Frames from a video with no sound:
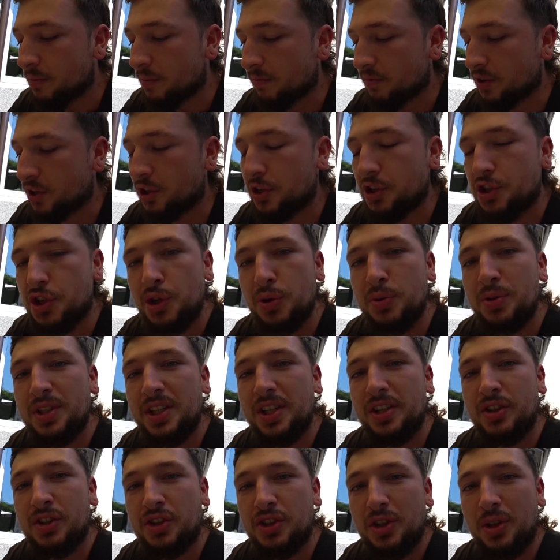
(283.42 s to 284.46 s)
The
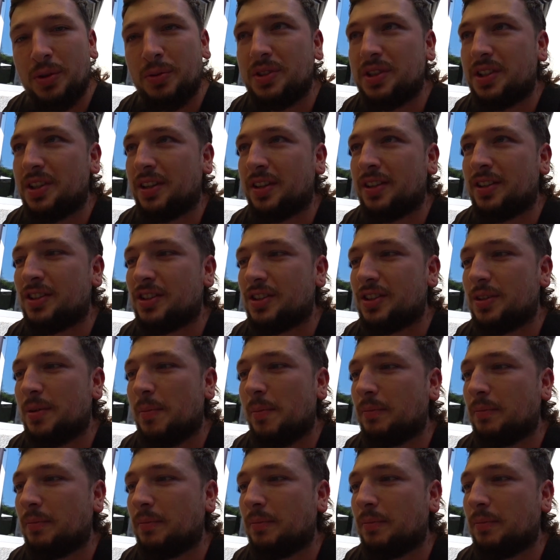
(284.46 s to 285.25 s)
juiciest, saltiest.